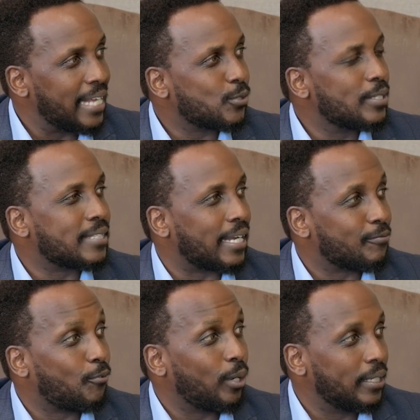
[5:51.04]
And so they start
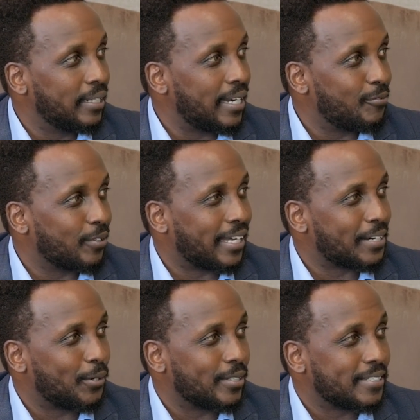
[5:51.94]
falling in love with
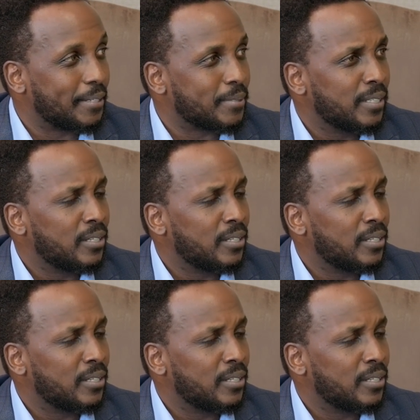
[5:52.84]
that concept.